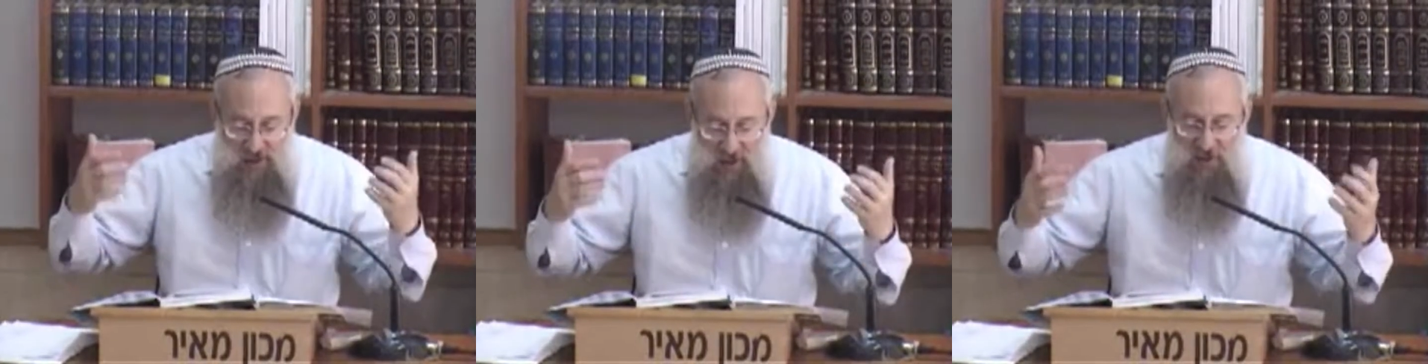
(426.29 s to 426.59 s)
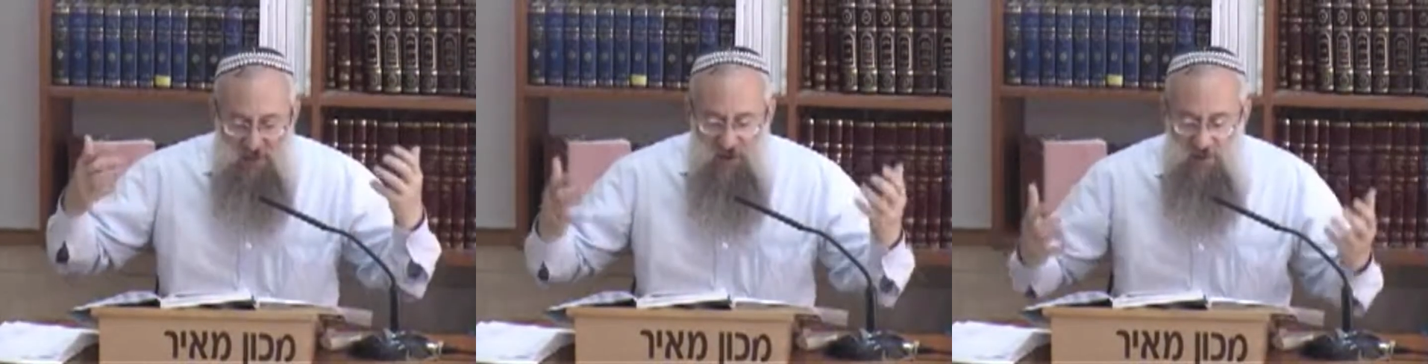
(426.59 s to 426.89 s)

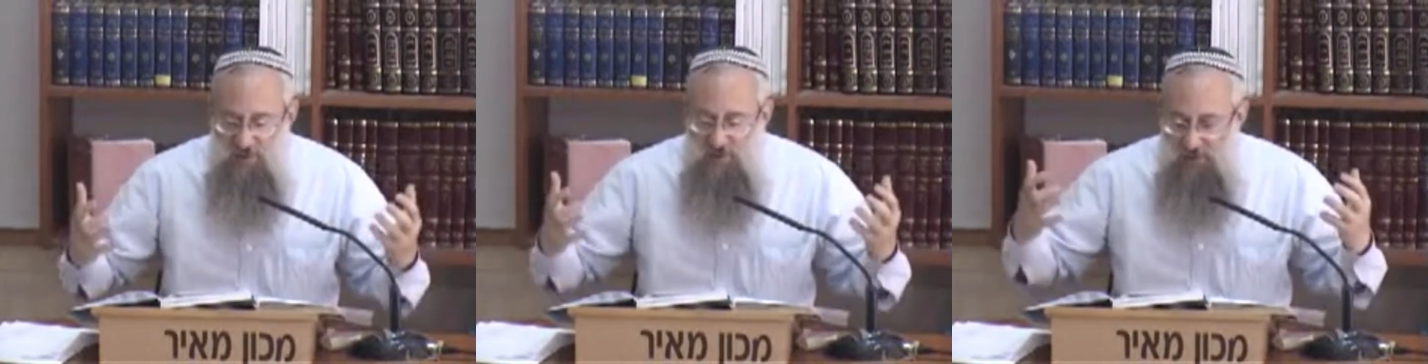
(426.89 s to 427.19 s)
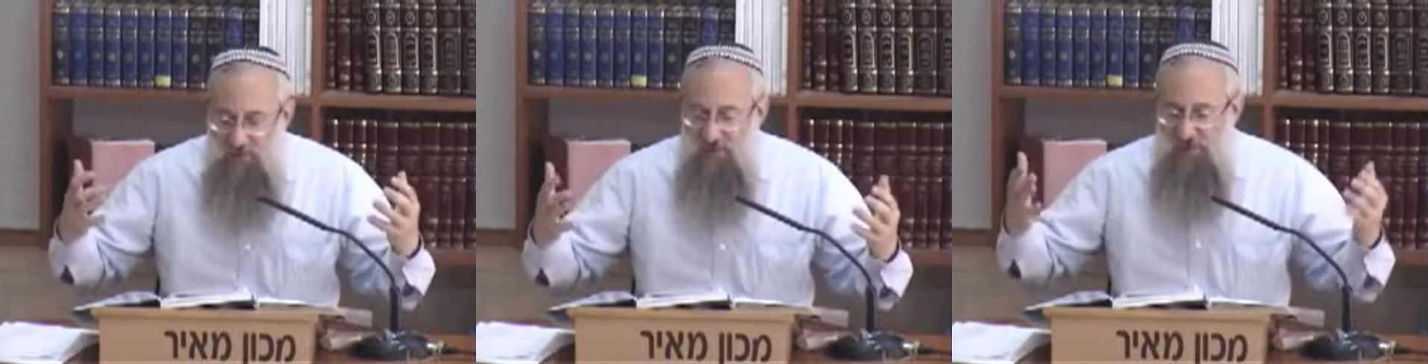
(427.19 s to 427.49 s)
elevate you
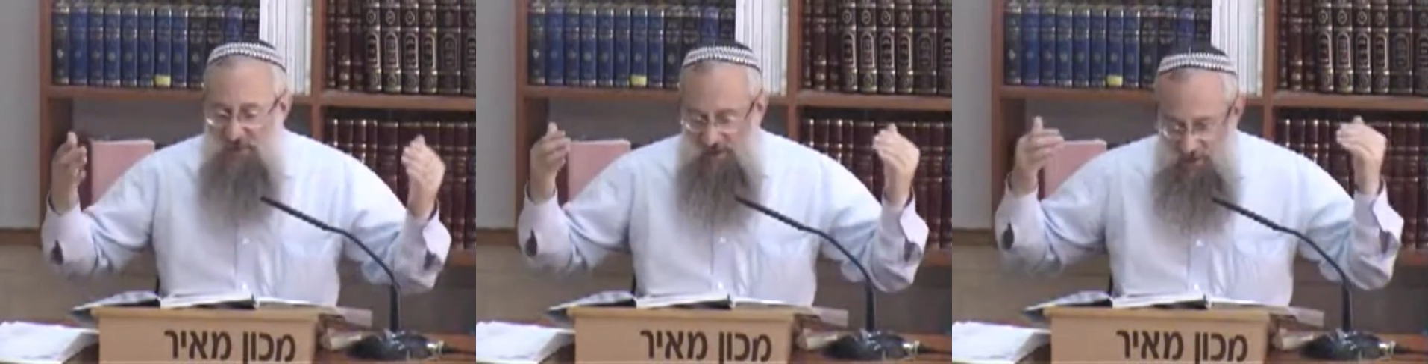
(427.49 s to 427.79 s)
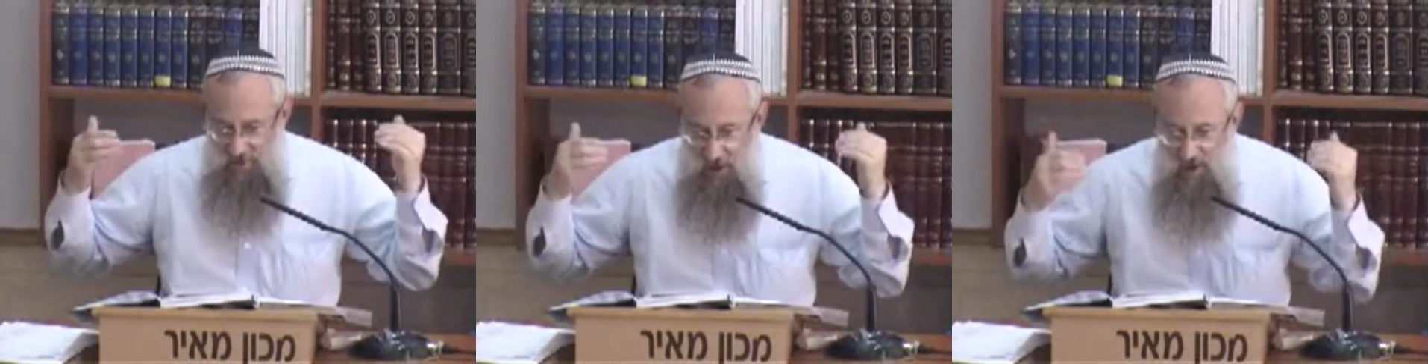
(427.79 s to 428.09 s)
to
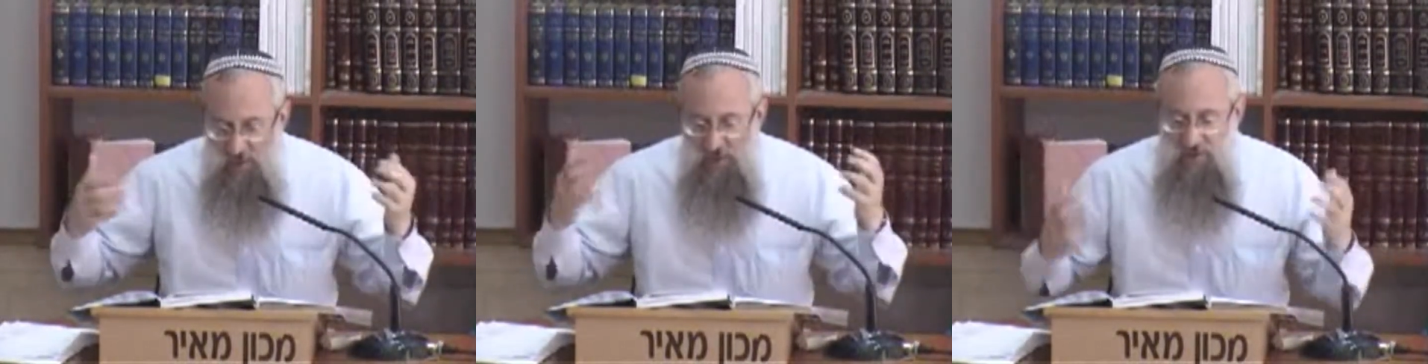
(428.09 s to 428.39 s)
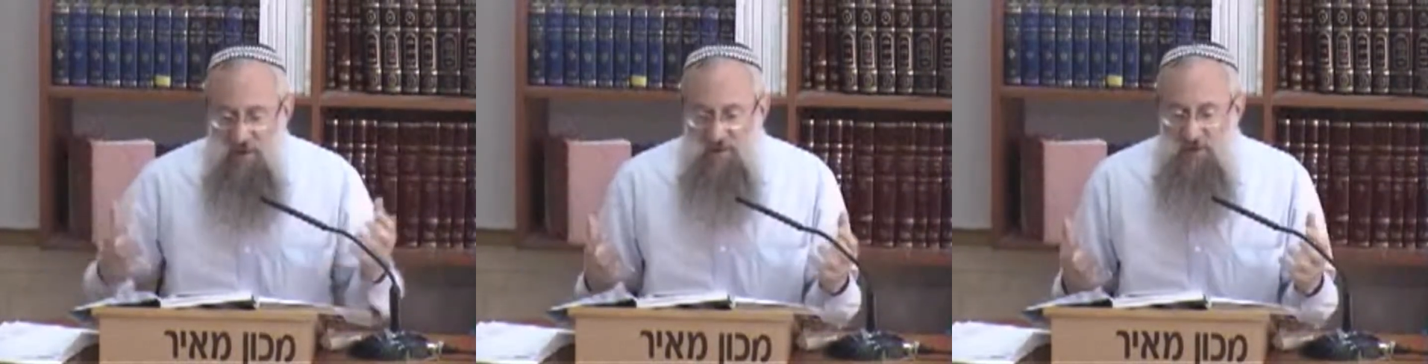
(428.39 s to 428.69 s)
like higher
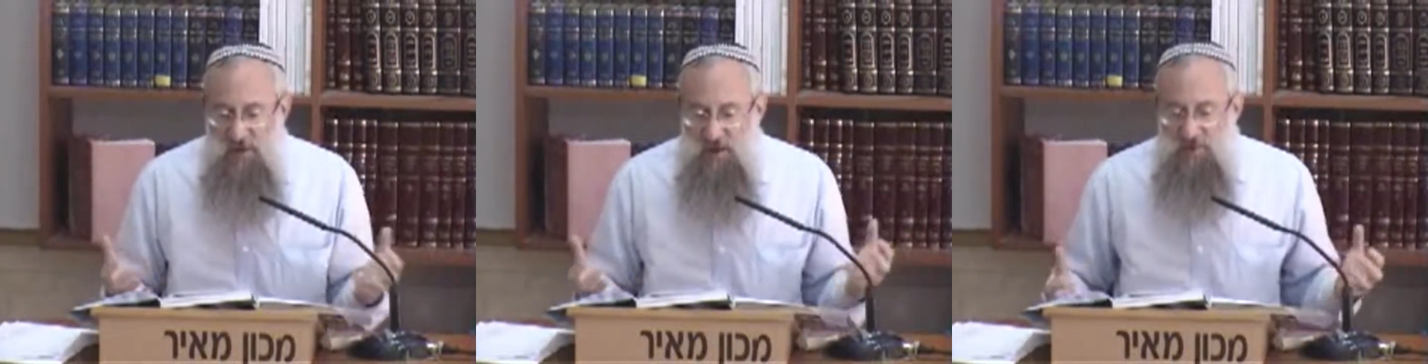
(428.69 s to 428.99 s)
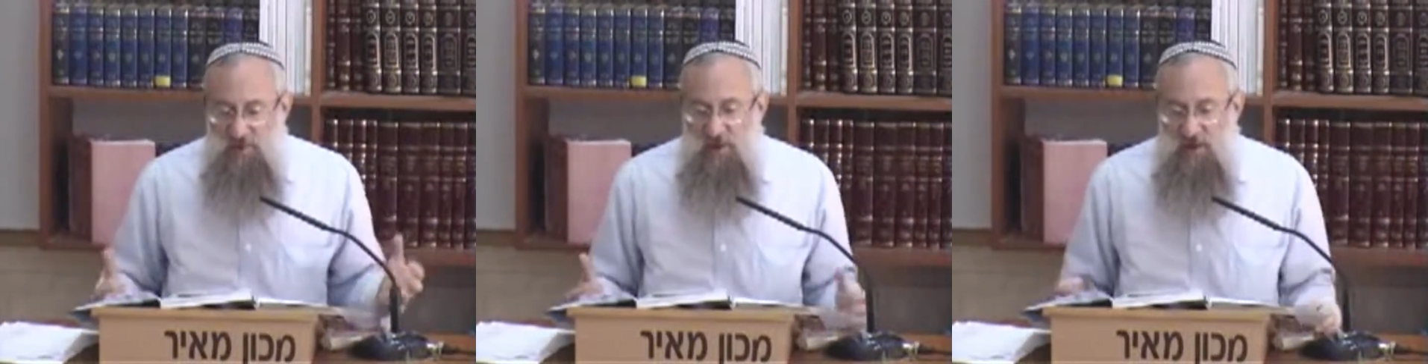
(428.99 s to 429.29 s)
motivations, higher
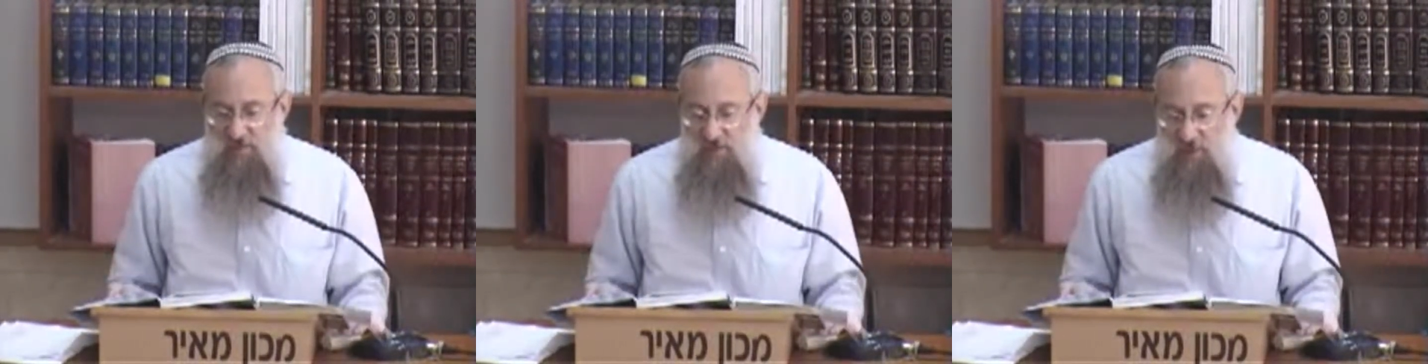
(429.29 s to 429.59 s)
drives.